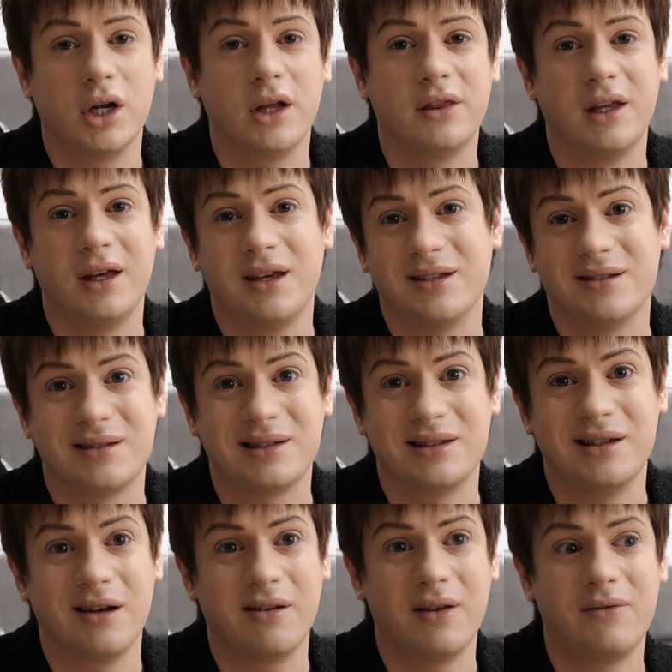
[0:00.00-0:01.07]
I think it's,
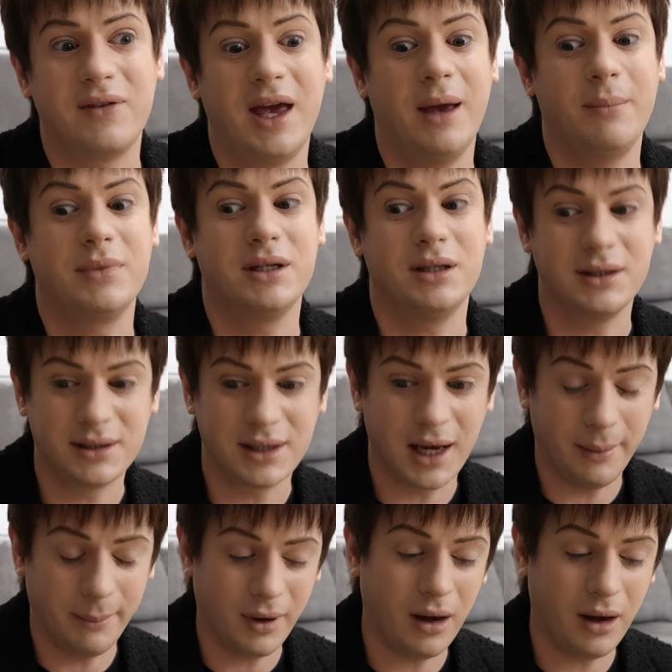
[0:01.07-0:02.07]
you know, they've kept it the same,